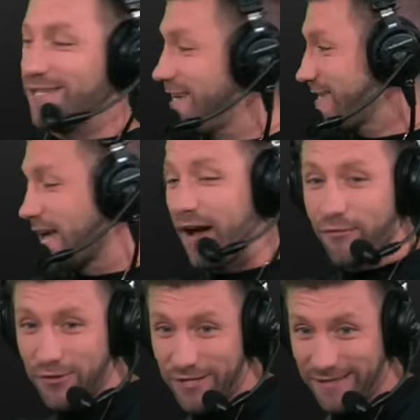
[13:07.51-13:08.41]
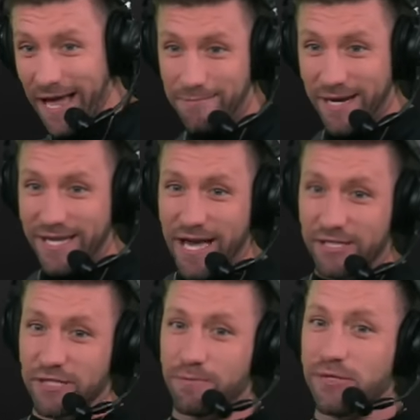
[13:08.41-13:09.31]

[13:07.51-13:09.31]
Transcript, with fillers: He has averaged that many catches per